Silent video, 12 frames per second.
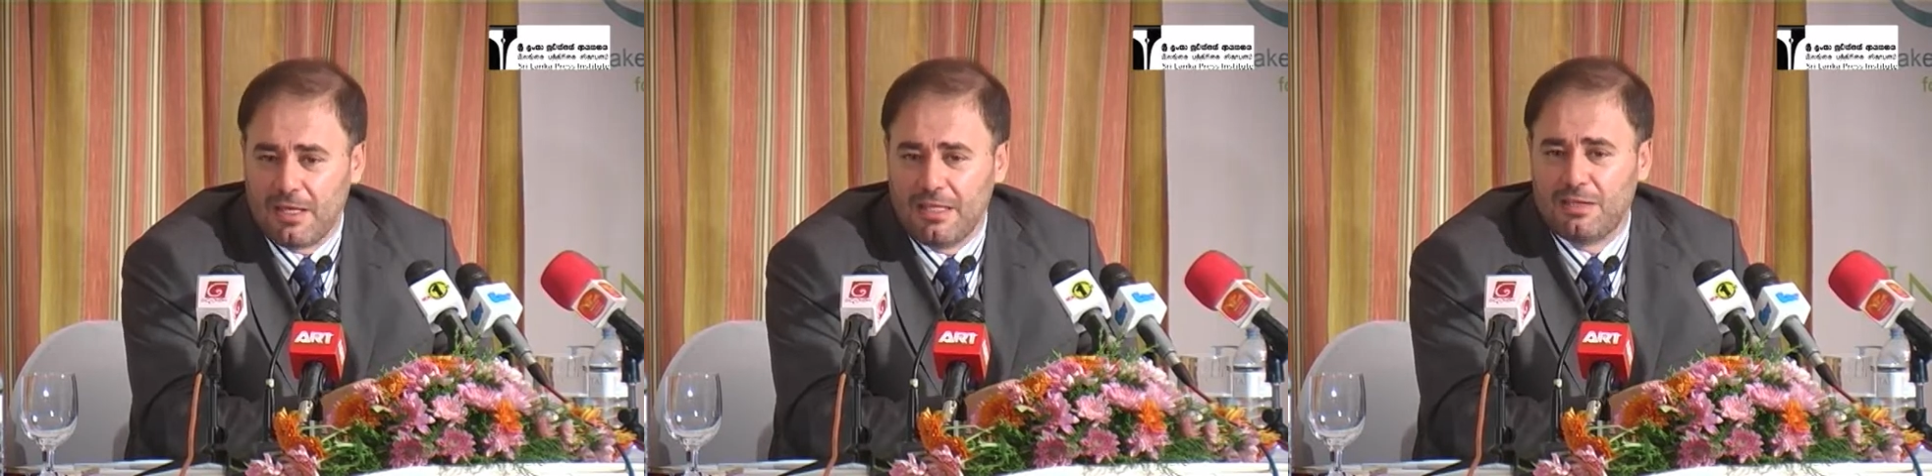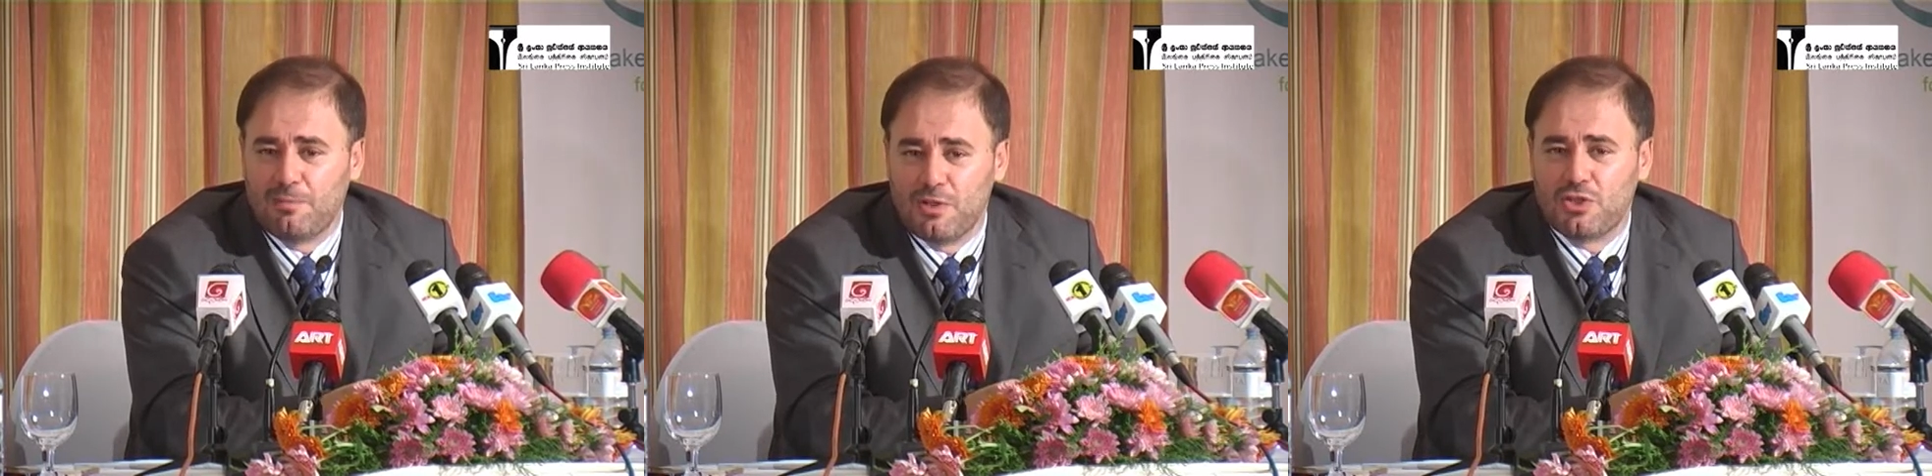
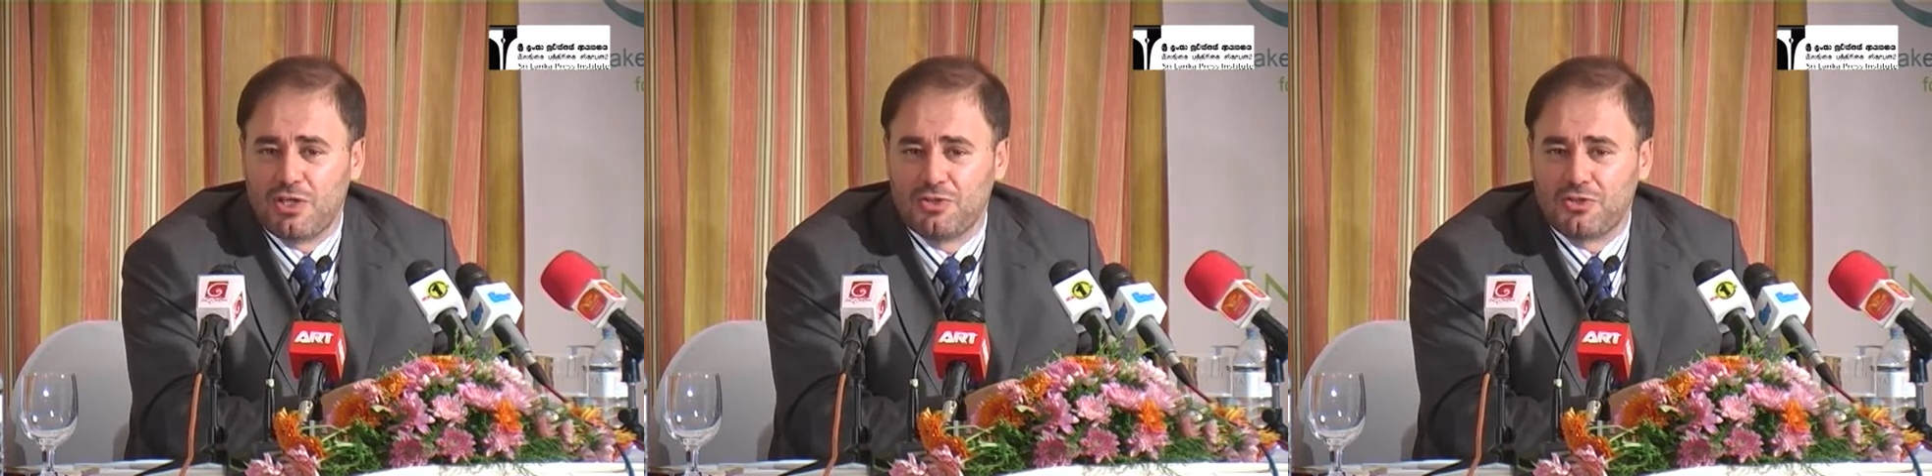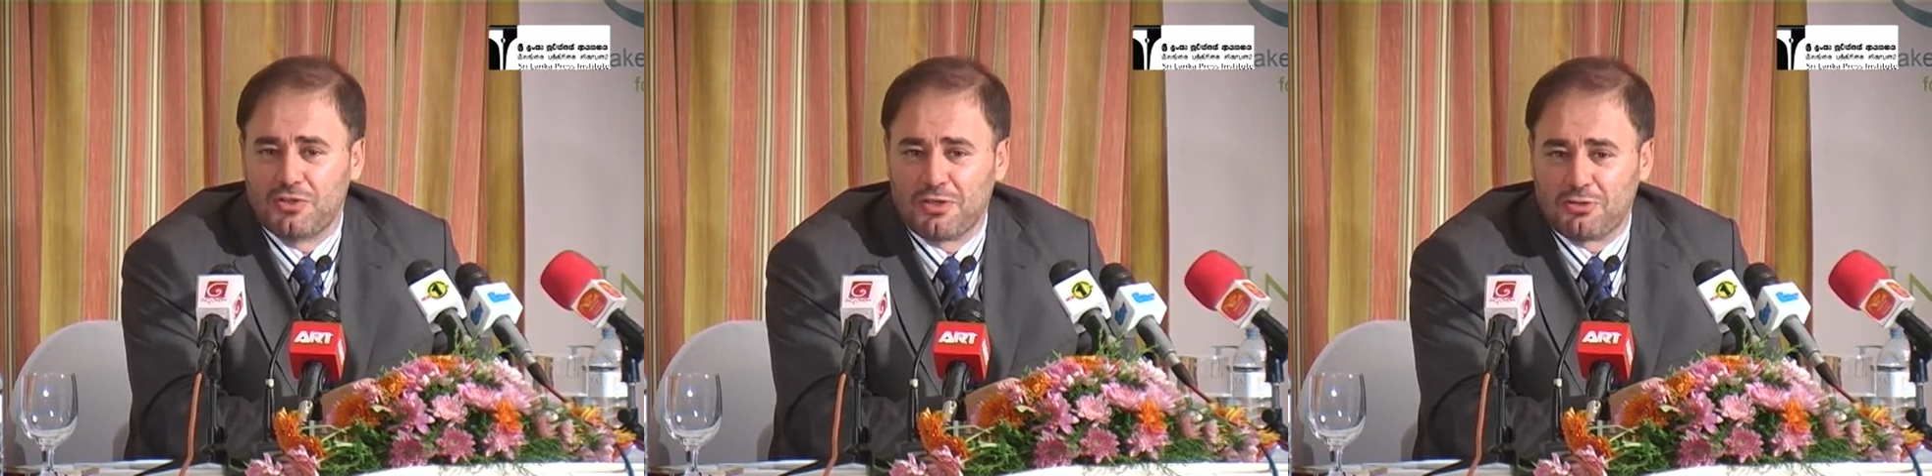let me
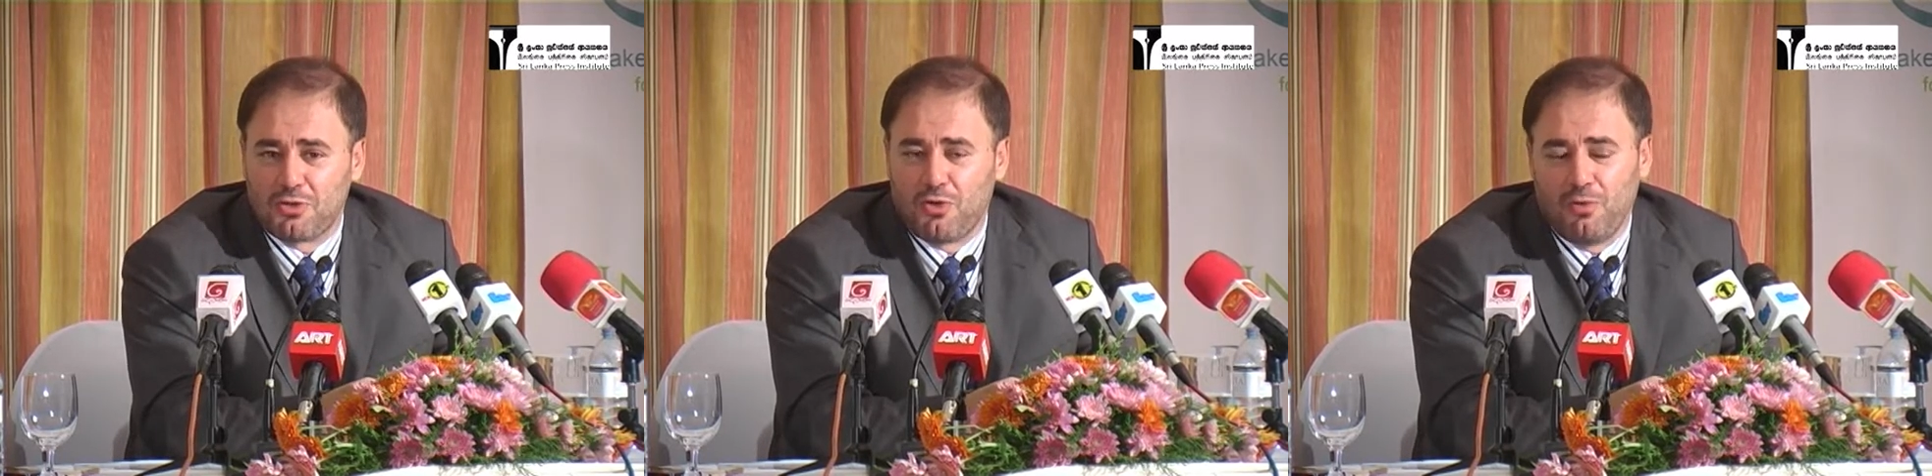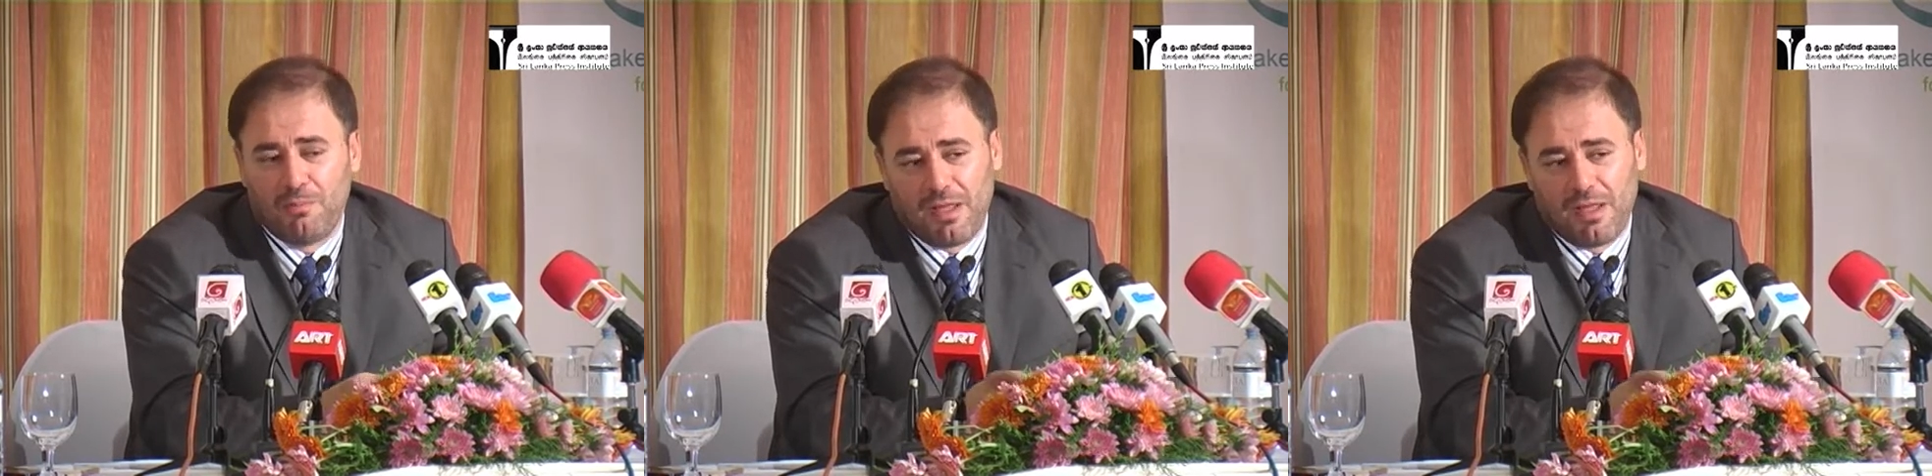change the scope,